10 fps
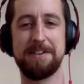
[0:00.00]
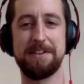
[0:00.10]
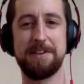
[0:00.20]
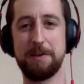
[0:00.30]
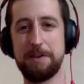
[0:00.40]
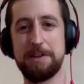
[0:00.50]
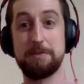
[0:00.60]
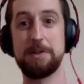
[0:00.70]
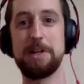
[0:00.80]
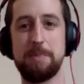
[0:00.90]
that it's
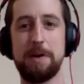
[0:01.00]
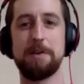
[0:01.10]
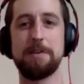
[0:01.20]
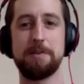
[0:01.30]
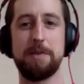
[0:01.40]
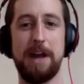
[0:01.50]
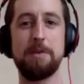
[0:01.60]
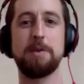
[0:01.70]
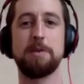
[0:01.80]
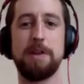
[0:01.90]
really part of how
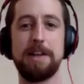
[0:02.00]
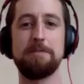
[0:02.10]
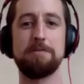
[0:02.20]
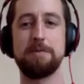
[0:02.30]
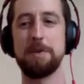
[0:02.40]
you live